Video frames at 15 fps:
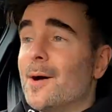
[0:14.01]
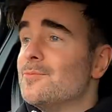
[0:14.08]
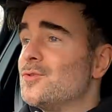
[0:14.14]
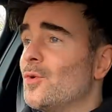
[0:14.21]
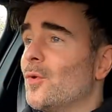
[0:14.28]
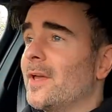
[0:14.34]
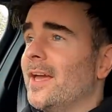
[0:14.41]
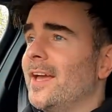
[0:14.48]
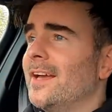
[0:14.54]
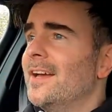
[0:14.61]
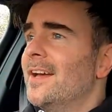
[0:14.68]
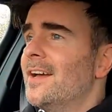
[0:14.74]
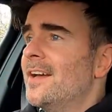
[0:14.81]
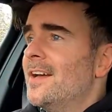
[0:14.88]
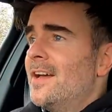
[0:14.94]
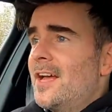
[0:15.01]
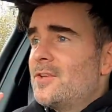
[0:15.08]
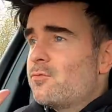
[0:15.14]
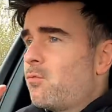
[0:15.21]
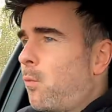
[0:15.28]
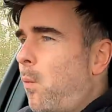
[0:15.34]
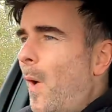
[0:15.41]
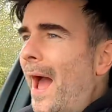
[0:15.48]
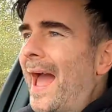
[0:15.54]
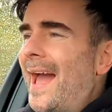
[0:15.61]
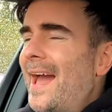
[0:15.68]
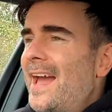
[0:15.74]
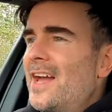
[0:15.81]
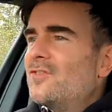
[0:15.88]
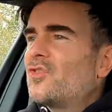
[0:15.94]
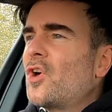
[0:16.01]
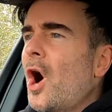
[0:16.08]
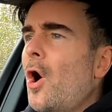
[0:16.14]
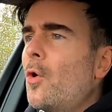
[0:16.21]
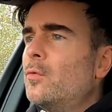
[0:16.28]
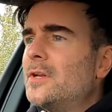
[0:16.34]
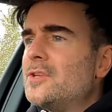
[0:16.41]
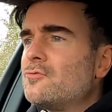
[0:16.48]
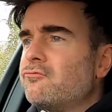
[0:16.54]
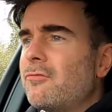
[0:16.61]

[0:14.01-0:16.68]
I'm talking it's wet, it's cold, it's